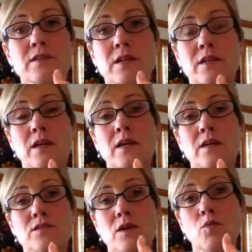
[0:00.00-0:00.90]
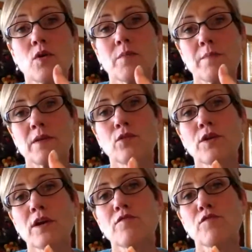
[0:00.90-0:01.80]
that someone might be
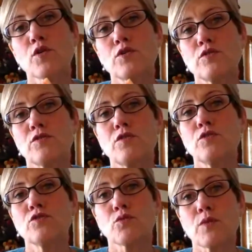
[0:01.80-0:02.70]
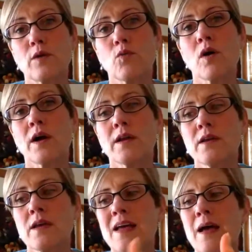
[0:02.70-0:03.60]
looking for who's new to red wine,
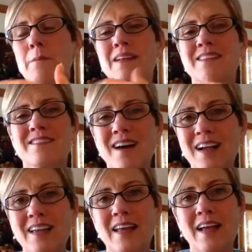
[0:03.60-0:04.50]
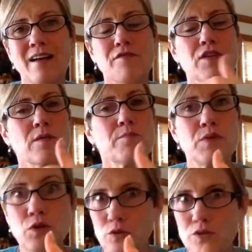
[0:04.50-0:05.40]
but it's not going to have the
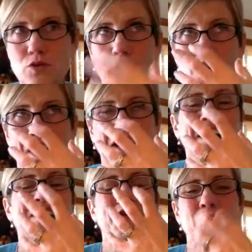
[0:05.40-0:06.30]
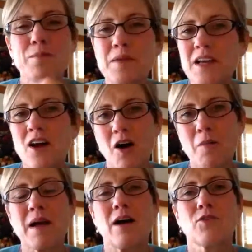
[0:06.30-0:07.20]
abuse or the grippy
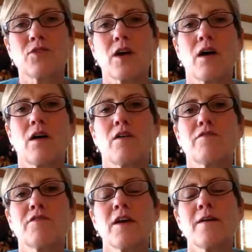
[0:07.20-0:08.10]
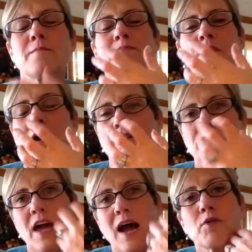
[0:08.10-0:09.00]
compound of
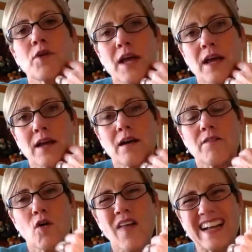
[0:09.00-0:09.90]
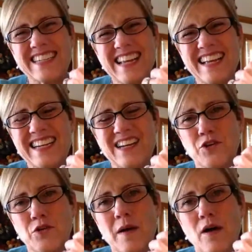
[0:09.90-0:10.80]
Cabernet, of all that tannin in
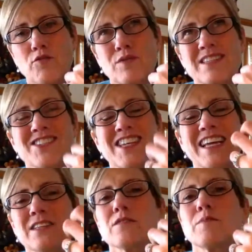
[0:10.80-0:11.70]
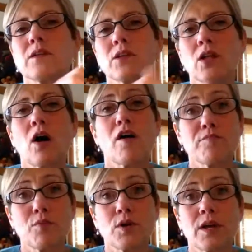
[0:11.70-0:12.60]
your mouth, which tends to be a little
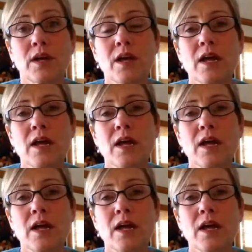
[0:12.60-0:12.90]
off-putting